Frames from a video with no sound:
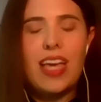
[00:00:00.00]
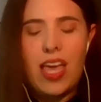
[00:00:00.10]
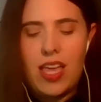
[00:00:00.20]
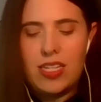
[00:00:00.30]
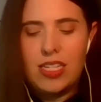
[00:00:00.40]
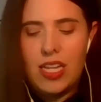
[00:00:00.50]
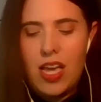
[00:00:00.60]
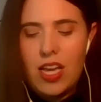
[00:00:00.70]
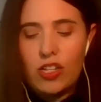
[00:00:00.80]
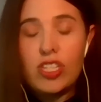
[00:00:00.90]
and
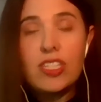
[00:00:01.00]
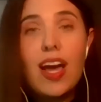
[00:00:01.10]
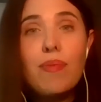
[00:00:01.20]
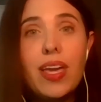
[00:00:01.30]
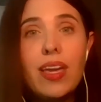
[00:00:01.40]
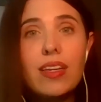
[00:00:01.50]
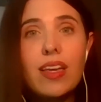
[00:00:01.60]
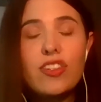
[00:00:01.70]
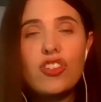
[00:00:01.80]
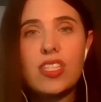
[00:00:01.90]
she stopped me
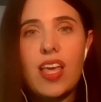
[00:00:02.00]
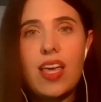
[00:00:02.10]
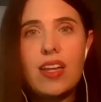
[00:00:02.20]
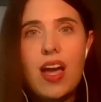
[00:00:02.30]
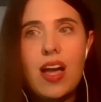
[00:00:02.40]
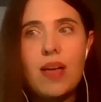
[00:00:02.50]
and she said,